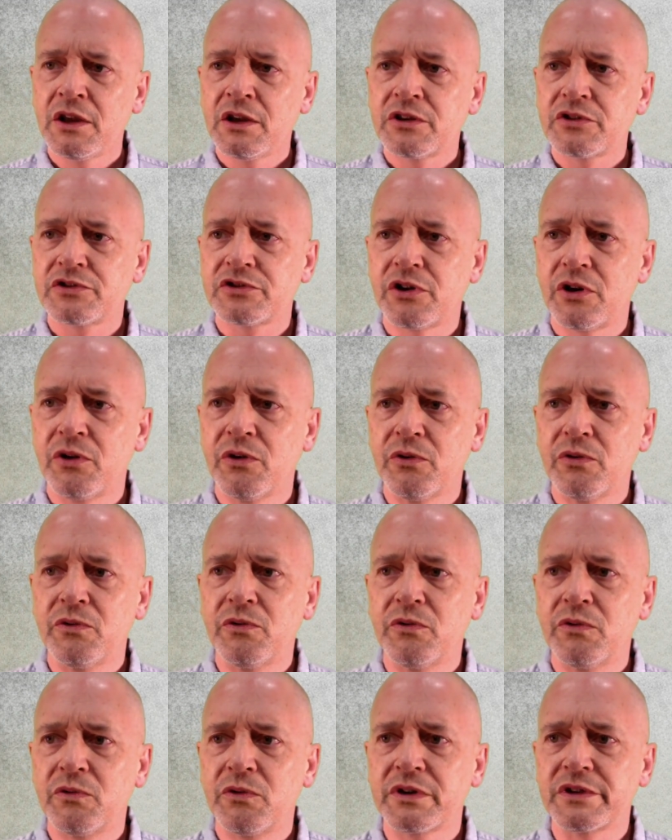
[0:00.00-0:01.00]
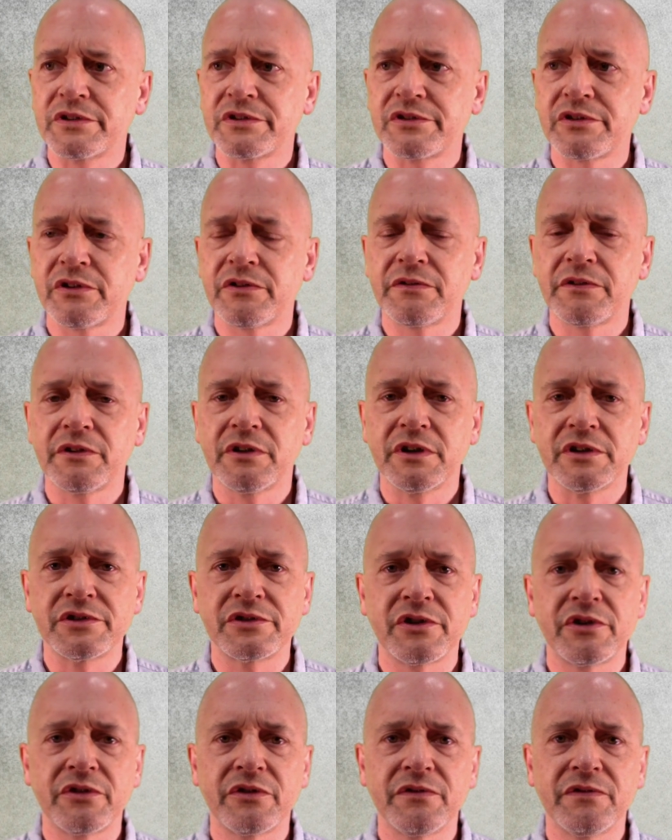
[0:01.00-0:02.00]
So what
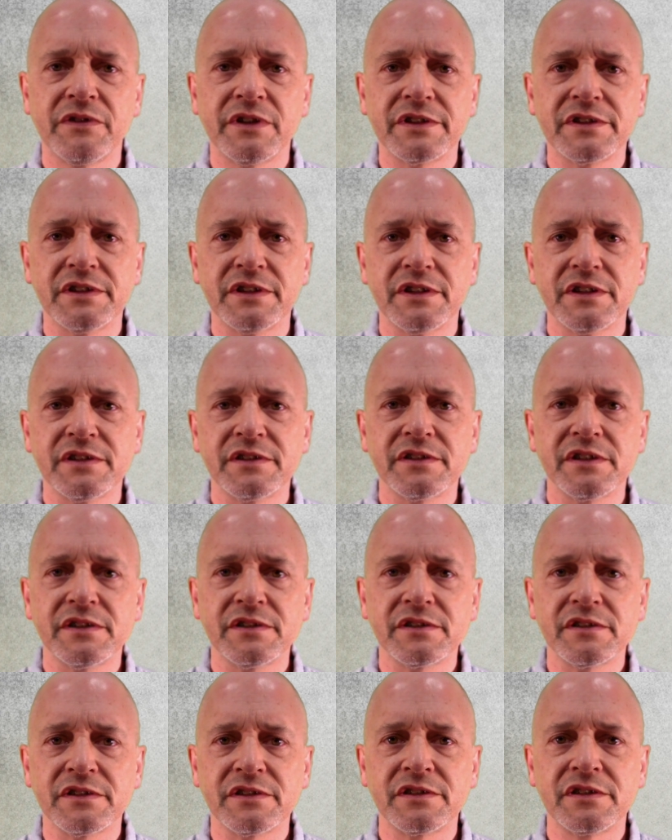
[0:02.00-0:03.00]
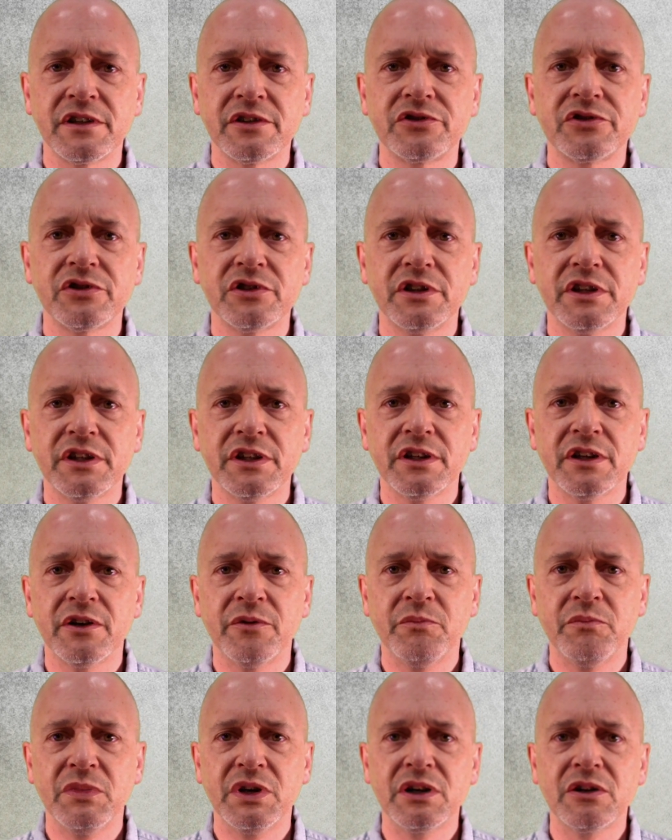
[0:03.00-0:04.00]
assertiveness is essentially a
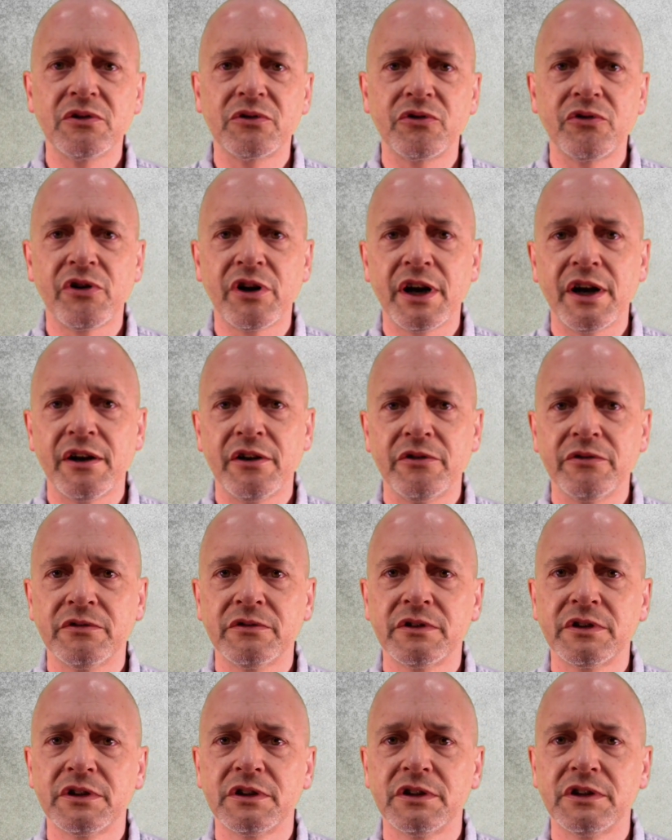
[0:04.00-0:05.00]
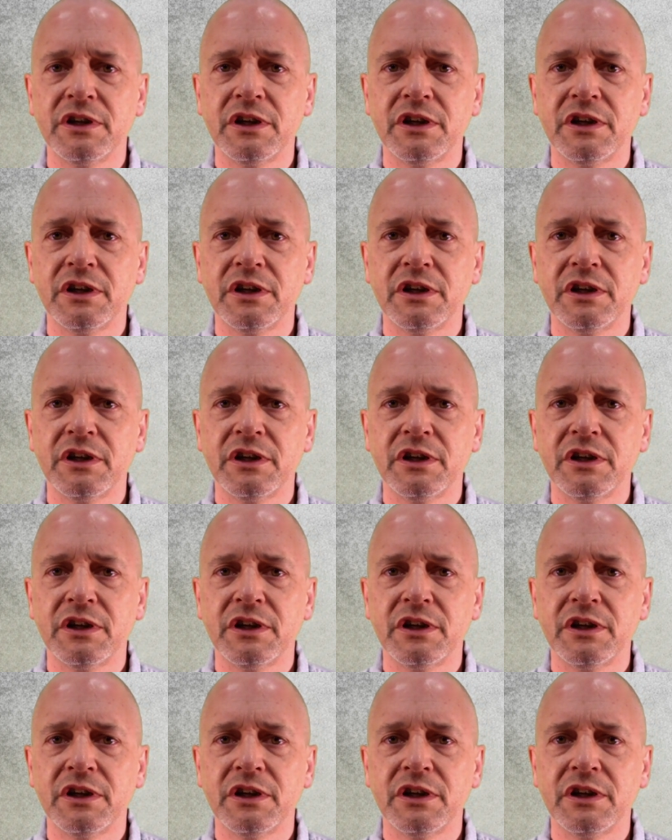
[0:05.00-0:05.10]
middle ground